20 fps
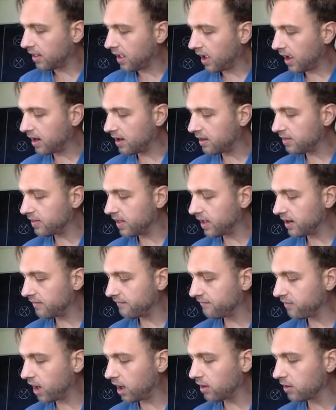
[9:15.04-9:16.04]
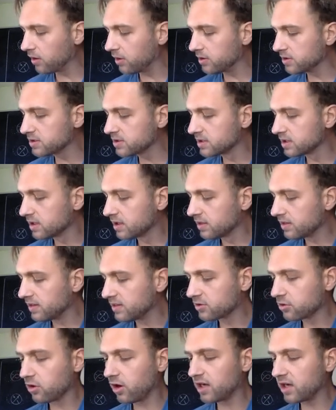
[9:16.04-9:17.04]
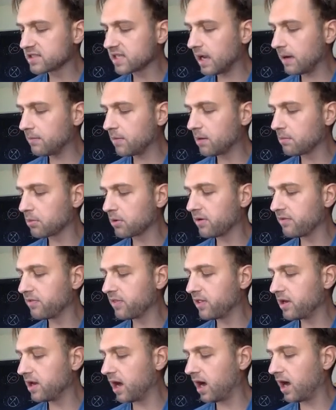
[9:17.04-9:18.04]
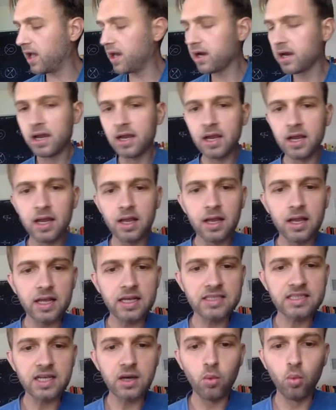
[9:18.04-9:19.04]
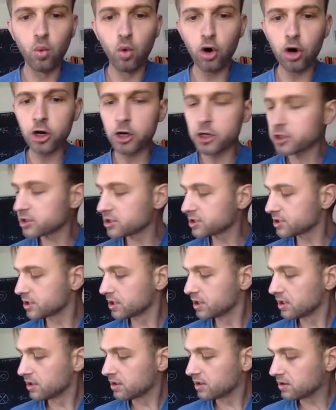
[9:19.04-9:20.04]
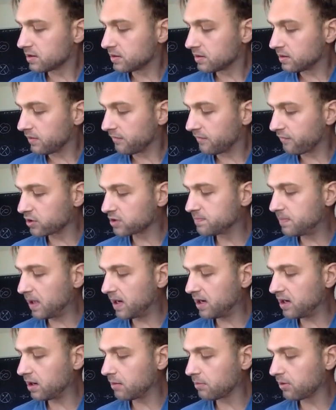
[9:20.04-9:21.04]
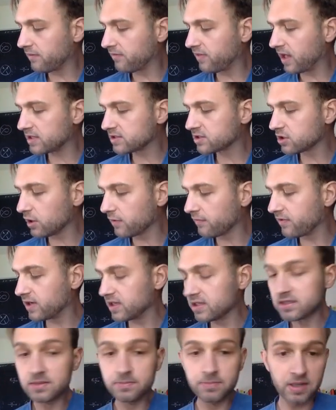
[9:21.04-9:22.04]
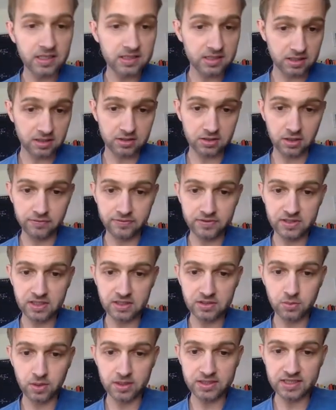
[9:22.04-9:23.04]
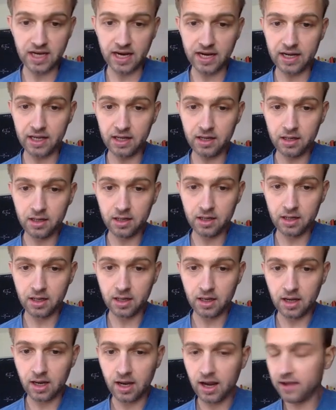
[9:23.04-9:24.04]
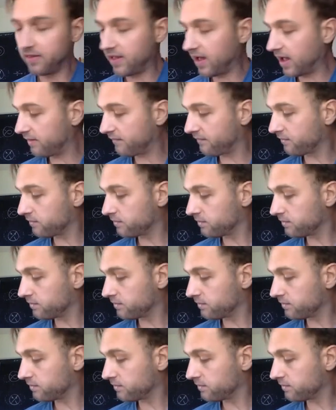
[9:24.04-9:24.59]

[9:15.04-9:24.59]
And then it follows that the crosscap number of the knot is at worst the first Betti number of that surface, because the surface is one-sided, and that